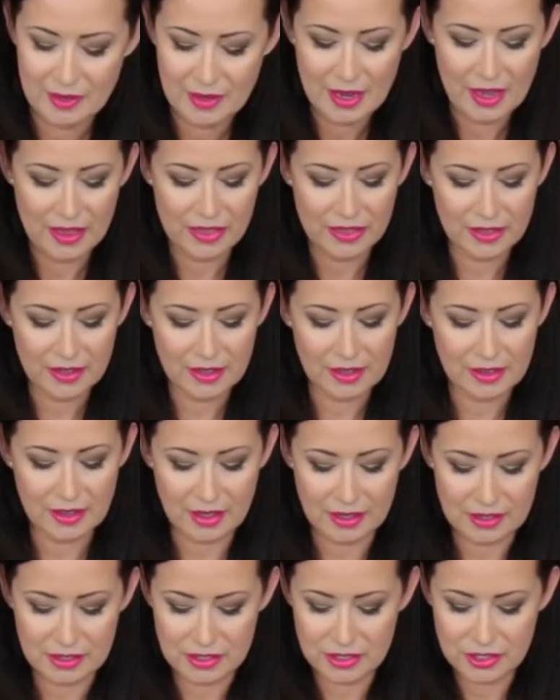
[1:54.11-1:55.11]
I think
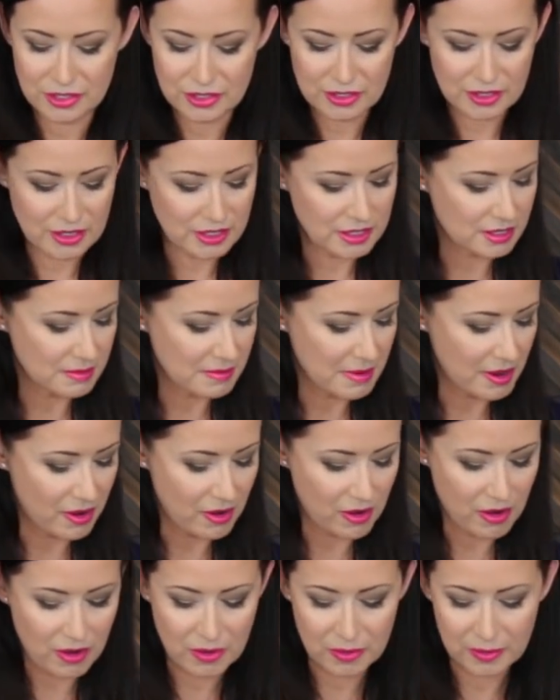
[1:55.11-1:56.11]
that's just
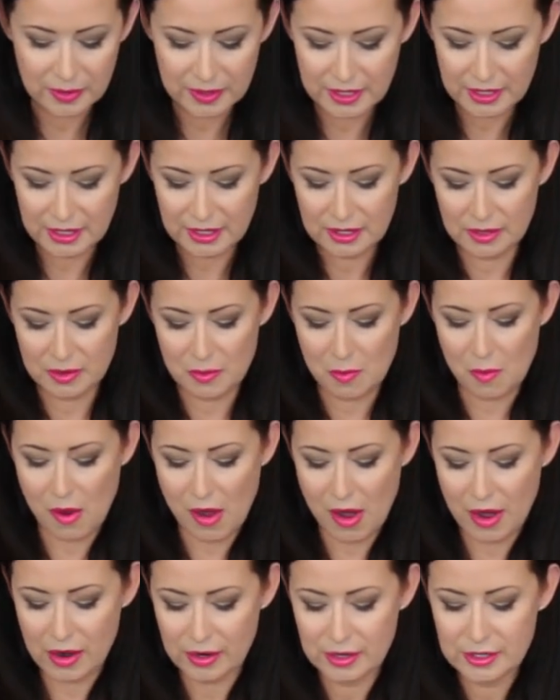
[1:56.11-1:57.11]
about all we need of the
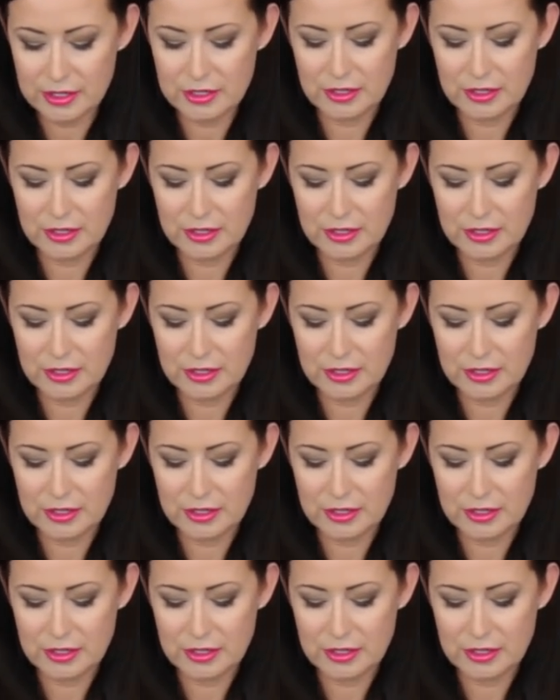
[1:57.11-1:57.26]
water.